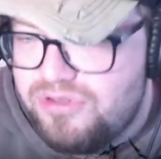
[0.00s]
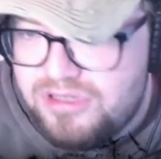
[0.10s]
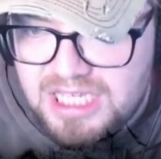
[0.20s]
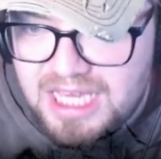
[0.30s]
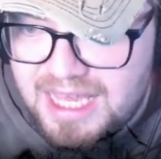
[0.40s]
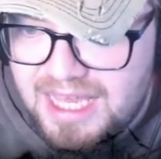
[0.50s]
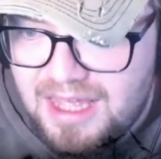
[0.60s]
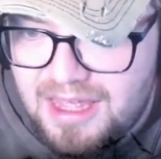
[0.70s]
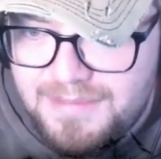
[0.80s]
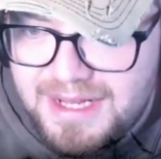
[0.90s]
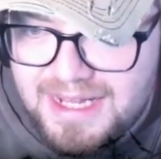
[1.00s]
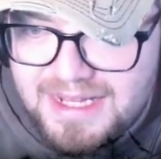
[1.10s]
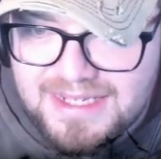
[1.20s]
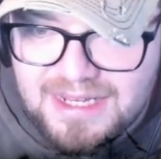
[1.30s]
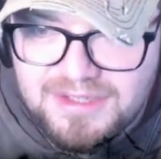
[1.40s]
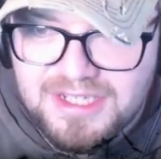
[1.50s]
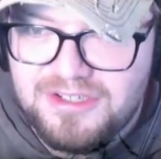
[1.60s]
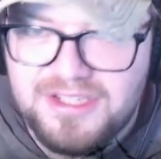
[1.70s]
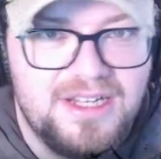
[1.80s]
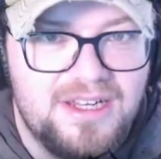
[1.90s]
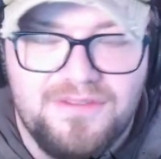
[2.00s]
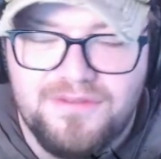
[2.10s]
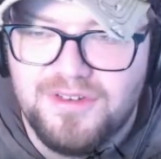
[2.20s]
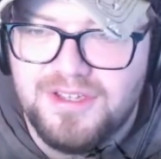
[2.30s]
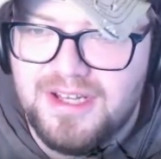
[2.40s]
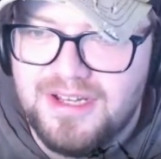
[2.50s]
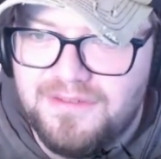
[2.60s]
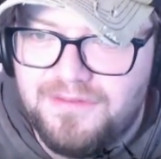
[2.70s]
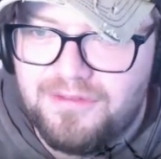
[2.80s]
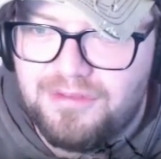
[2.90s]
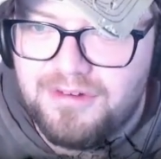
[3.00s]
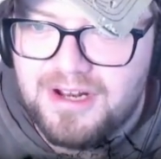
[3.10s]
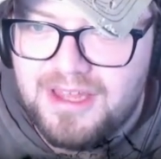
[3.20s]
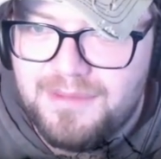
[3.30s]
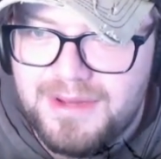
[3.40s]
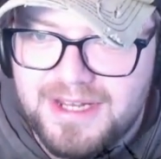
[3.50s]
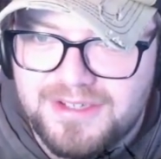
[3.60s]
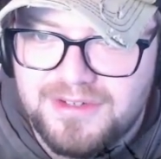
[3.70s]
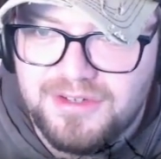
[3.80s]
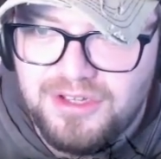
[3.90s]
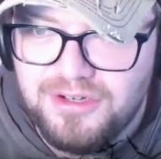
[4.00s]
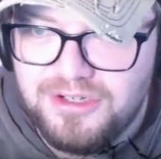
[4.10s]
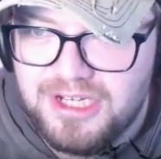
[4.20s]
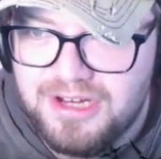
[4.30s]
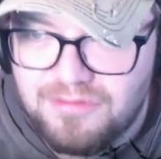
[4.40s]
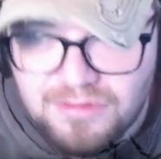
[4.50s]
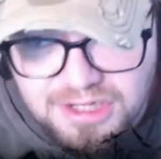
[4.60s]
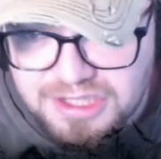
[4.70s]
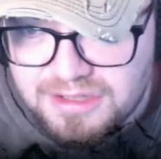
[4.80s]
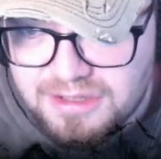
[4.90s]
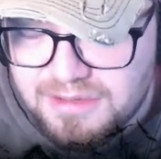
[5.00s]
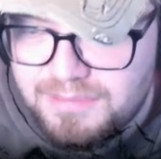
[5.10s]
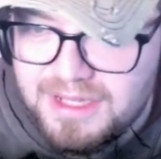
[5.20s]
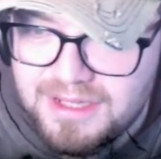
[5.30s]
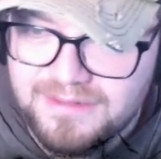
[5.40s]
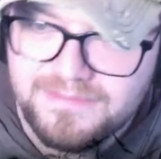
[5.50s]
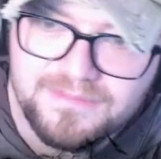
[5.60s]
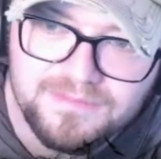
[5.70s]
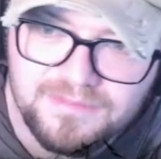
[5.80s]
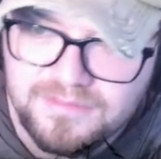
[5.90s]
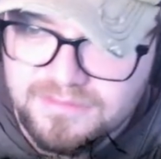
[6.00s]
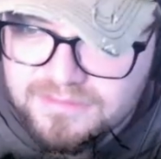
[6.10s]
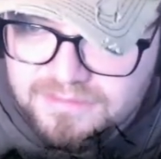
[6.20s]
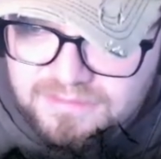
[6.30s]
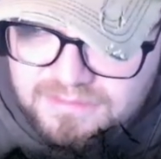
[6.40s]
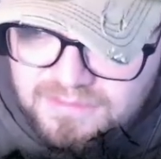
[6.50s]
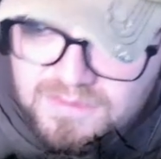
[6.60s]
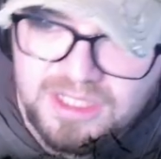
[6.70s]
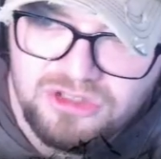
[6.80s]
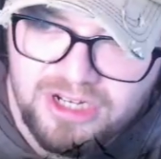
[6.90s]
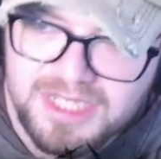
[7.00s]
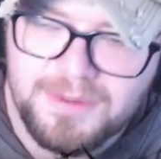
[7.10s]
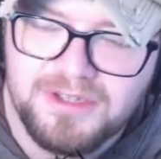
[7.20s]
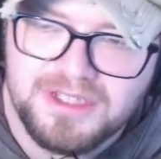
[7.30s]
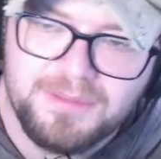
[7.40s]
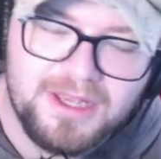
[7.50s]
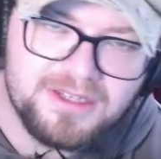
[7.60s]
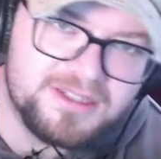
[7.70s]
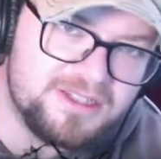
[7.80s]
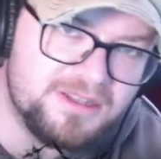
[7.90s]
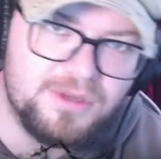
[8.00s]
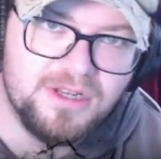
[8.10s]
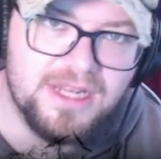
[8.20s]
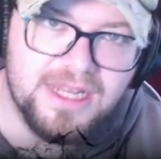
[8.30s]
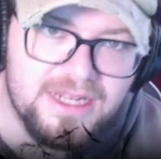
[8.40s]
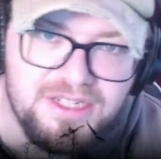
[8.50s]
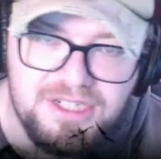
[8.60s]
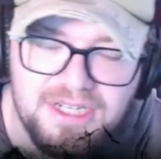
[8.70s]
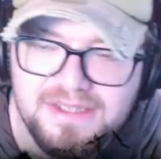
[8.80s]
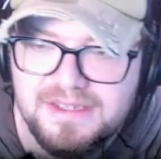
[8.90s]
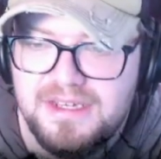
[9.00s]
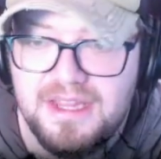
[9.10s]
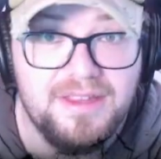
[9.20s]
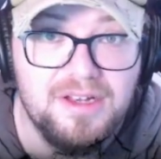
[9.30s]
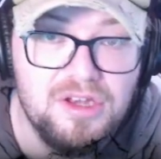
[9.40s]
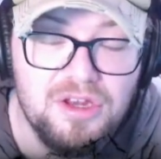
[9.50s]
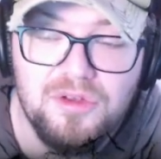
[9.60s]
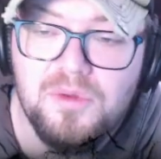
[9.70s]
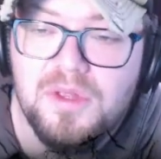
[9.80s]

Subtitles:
Yeah, I mean, that sounds interesting enough for a little thriller. I mean, it's not hugely original, but transposing the past into the modern age is nothing new.